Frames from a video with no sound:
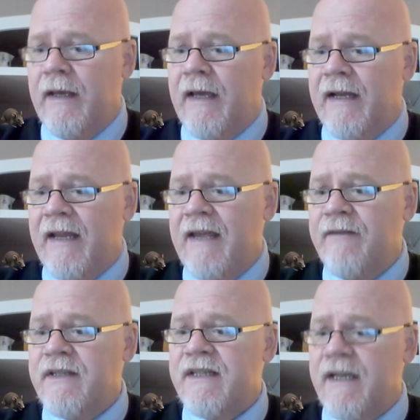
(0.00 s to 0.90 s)
and
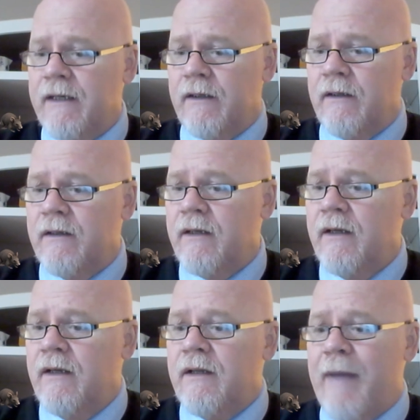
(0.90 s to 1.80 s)
even Stigand,
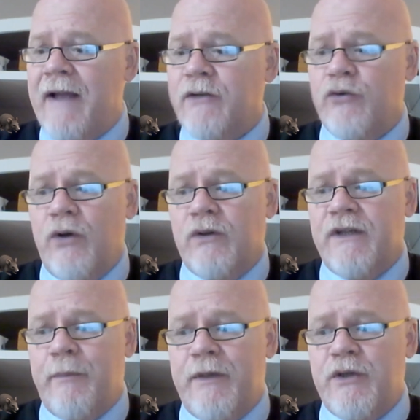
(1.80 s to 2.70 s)
the
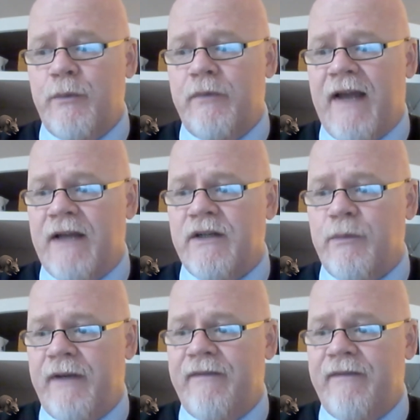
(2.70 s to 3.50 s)
patriotic Bishop of Canterbury,